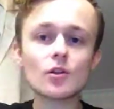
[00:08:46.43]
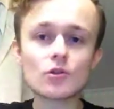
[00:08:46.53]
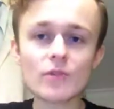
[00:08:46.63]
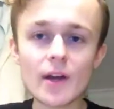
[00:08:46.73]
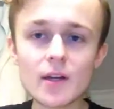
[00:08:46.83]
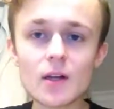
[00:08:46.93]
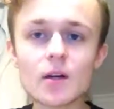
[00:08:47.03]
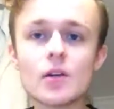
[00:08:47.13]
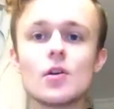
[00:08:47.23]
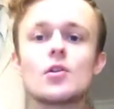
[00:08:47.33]
the greater
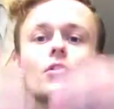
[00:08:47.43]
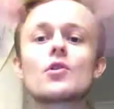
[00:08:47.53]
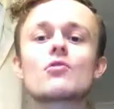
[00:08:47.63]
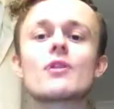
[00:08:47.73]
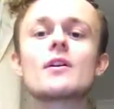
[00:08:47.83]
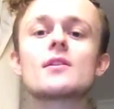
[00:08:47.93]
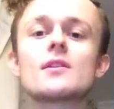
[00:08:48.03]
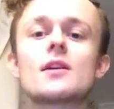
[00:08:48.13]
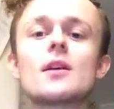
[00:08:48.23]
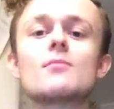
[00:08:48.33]

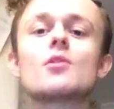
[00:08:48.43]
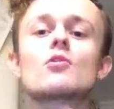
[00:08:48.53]
scheme, the